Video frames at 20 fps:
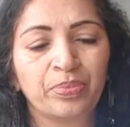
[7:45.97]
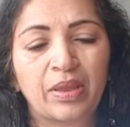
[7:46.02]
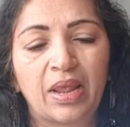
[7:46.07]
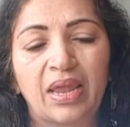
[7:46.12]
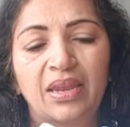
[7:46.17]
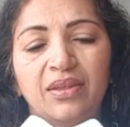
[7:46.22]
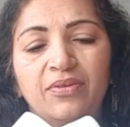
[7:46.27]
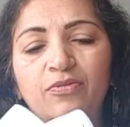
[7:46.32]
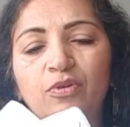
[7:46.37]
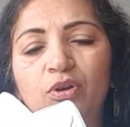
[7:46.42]

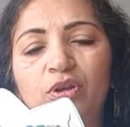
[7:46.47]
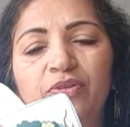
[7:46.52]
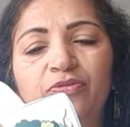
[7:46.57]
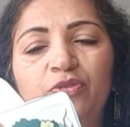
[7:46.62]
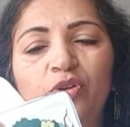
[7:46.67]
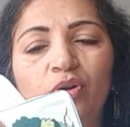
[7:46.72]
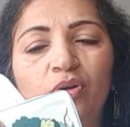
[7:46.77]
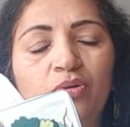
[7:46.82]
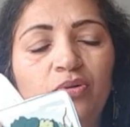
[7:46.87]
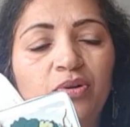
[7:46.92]
And
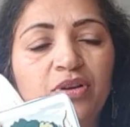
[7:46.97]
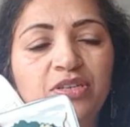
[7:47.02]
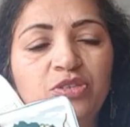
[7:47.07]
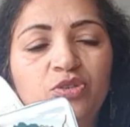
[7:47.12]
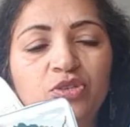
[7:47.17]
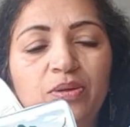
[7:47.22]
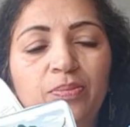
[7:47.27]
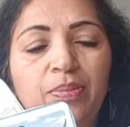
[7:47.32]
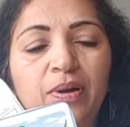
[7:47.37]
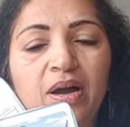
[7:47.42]
if you're going
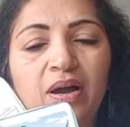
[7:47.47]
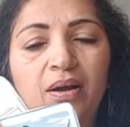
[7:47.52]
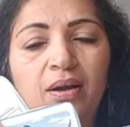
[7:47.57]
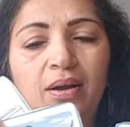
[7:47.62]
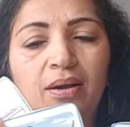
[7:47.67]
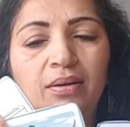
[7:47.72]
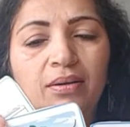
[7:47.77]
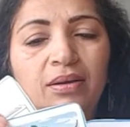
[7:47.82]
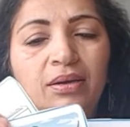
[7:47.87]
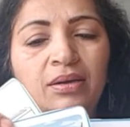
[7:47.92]
to the
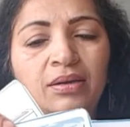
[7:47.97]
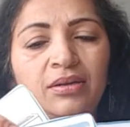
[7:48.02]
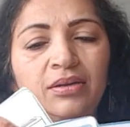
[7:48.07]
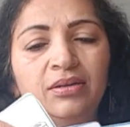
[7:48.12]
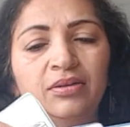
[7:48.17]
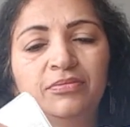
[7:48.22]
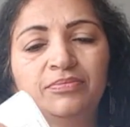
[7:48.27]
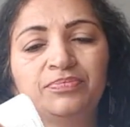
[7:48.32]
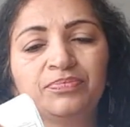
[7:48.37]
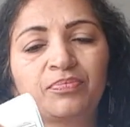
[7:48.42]
park,
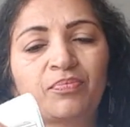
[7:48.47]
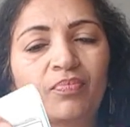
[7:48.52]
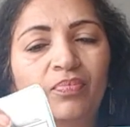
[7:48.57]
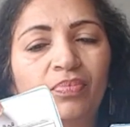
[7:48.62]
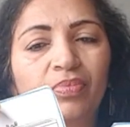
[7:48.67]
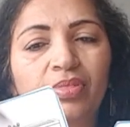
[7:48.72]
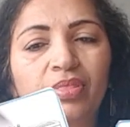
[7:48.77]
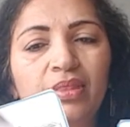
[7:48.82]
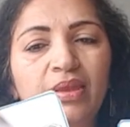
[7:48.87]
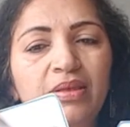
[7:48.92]

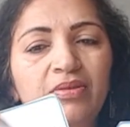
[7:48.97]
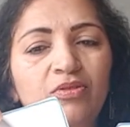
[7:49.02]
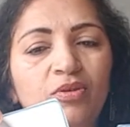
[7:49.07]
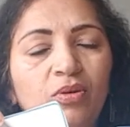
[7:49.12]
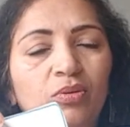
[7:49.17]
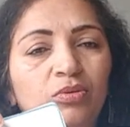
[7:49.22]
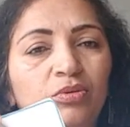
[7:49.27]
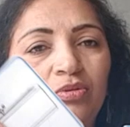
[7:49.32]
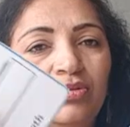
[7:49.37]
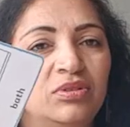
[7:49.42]

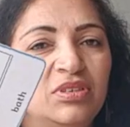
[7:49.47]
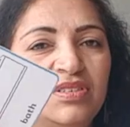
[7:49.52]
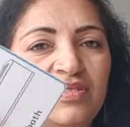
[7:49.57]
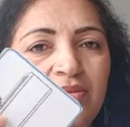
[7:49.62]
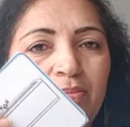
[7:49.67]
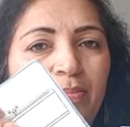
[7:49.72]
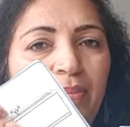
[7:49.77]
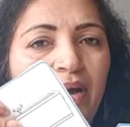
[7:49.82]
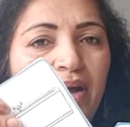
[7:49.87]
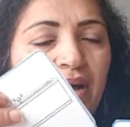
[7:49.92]
so
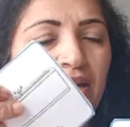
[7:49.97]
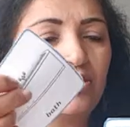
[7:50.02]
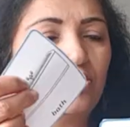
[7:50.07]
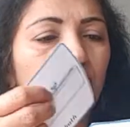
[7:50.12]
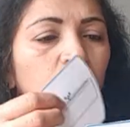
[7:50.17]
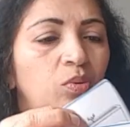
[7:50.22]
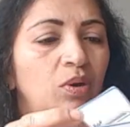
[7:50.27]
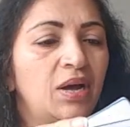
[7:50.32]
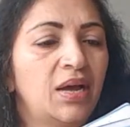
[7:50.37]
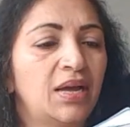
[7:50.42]
it's a
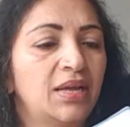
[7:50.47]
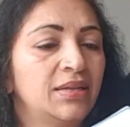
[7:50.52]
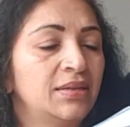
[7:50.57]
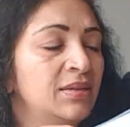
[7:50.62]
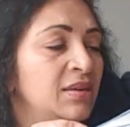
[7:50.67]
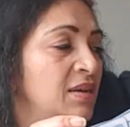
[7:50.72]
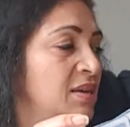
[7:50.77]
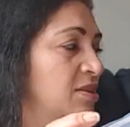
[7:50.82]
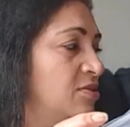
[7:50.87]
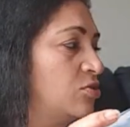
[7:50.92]
bath
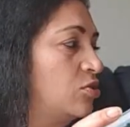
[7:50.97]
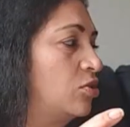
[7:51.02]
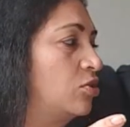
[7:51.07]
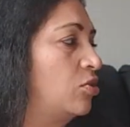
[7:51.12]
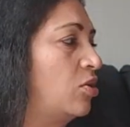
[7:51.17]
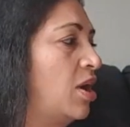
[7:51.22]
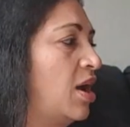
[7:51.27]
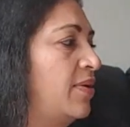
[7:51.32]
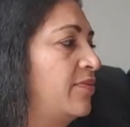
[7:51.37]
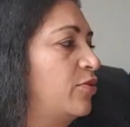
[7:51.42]
one. So
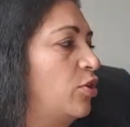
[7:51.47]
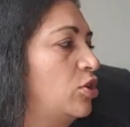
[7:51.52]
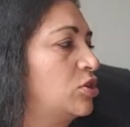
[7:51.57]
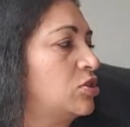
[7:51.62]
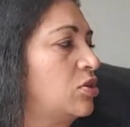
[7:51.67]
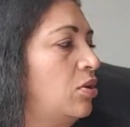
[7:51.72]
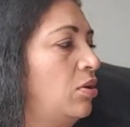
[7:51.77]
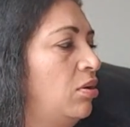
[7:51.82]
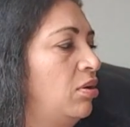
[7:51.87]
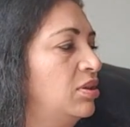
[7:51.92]
you have
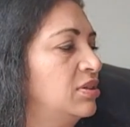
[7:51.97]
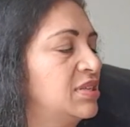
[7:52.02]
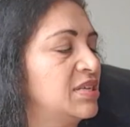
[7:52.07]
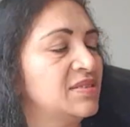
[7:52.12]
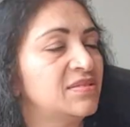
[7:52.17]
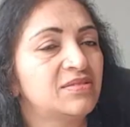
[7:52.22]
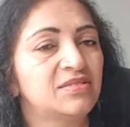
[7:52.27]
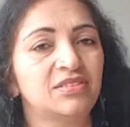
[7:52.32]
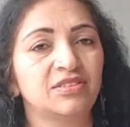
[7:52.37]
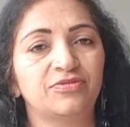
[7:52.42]
got all
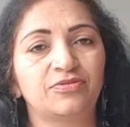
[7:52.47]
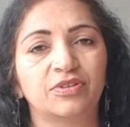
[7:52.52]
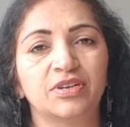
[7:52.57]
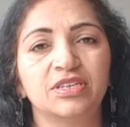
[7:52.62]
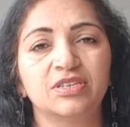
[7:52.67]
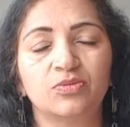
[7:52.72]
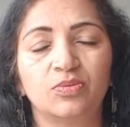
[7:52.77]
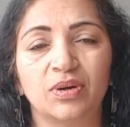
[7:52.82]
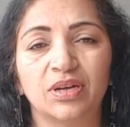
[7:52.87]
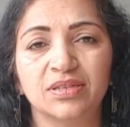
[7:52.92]
these
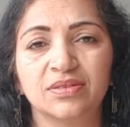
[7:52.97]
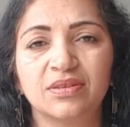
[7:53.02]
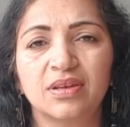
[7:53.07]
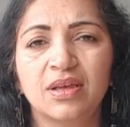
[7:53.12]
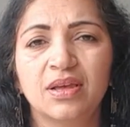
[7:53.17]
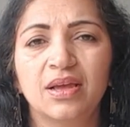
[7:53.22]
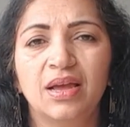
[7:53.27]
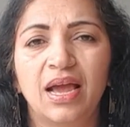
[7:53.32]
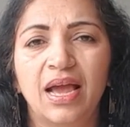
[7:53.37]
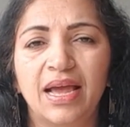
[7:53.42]
different ones.
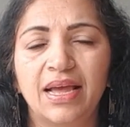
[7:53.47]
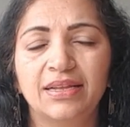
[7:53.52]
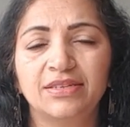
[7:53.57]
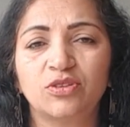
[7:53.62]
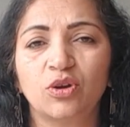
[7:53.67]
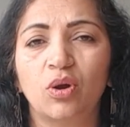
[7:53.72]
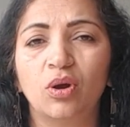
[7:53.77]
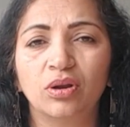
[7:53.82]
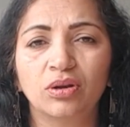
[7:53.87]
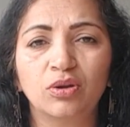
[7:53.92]

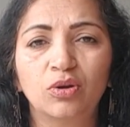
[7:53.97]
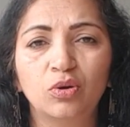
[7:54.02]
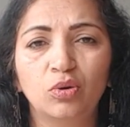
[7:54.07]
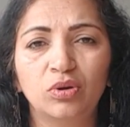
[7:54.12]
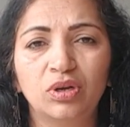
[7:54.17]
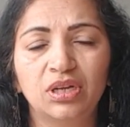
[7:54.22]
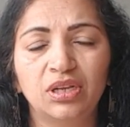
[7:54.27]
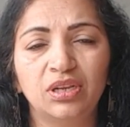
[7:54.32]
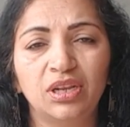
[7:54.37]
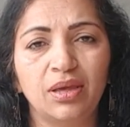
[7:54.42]
And on
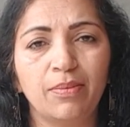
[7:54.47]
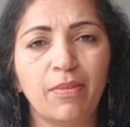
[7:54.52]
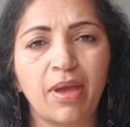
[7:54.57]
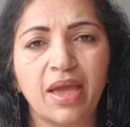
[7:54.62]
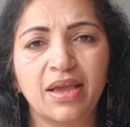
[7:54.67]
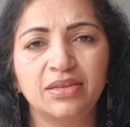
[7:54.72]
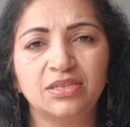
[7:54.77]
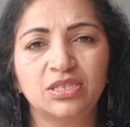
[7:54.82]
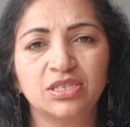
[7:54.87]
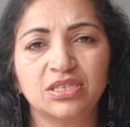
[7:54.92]
Google
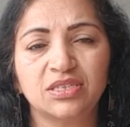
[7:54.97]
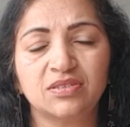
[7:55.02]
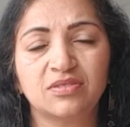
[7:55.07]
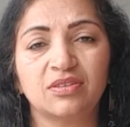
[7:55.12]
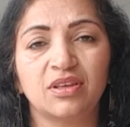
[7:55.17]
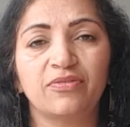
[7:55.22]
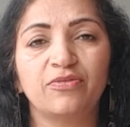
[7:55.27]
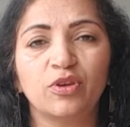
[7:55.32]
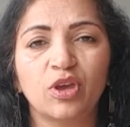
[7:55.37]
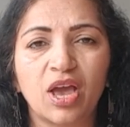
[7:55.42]

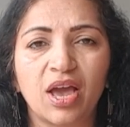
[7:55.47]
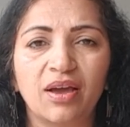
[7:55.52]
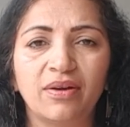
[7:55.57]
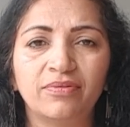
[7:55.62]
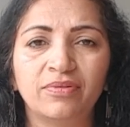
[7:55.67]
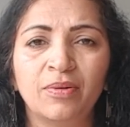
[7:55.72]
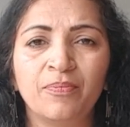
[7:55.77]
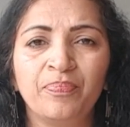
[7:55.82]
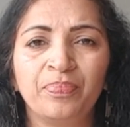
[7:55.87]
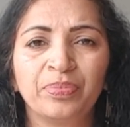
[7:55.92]
Images, if you
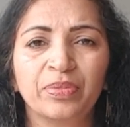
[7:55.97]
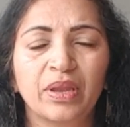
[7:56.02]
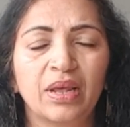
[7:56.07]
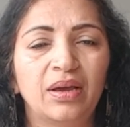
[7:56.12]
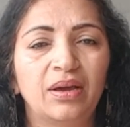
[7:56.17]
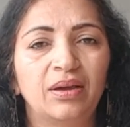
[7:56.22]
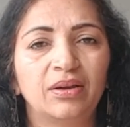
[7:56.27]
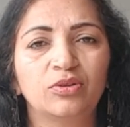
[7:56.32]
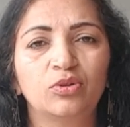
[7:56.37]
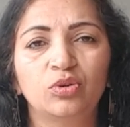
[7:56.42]
have
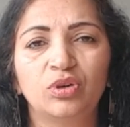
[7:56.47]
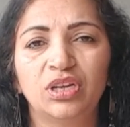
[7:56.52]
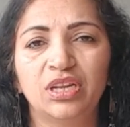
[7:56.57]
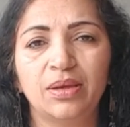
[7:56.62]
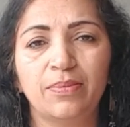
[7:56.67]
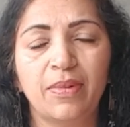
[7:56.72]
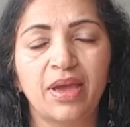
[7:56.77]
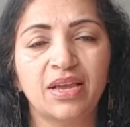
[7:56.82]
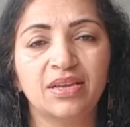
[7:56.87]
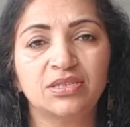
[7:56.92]
Google
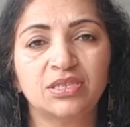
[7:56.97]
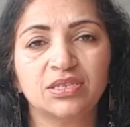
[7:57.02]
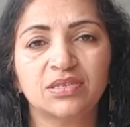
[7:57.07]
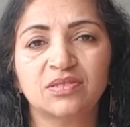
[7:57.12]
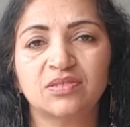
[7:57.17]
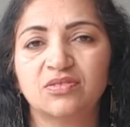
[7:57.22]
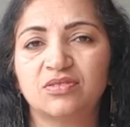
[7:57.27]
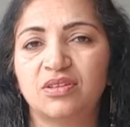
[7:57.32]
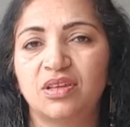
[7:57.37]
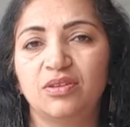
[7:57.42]

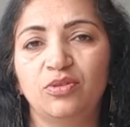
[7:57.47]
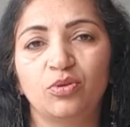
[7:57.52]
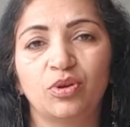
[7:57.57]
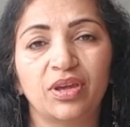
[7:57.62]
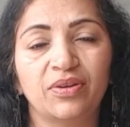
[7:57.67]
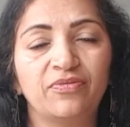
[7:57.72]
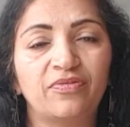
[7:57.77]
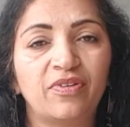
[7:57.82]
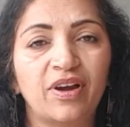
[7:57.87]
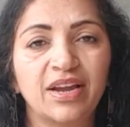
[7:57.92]
Images, then you
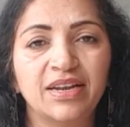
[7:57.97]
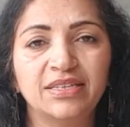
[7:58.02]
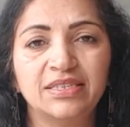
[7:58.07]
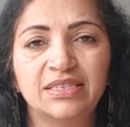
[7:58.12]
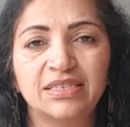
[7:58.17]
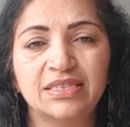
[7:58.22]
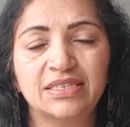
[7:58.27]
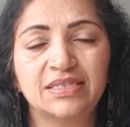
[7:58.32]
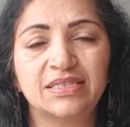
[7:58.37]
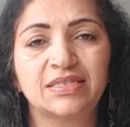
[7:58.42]
can find
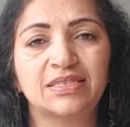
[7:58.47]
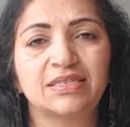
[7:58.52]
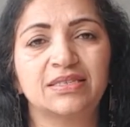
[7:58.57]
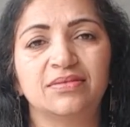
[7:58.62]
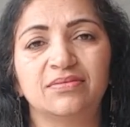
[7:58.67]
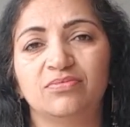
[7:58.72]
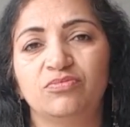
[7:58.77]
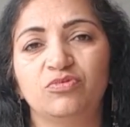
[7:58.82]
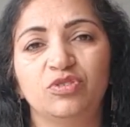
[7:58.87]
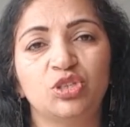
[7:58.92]
these
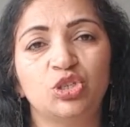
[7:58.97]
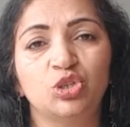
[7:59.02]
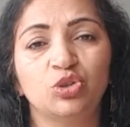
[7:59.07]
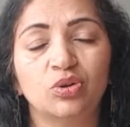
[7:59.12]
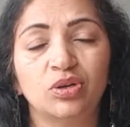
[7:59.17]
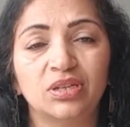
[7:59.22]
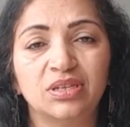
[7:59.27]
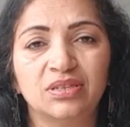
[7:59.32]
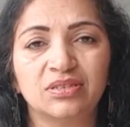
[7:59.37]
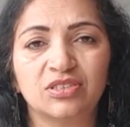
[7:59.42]

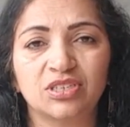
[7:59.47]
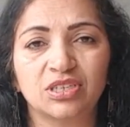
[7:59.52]
visual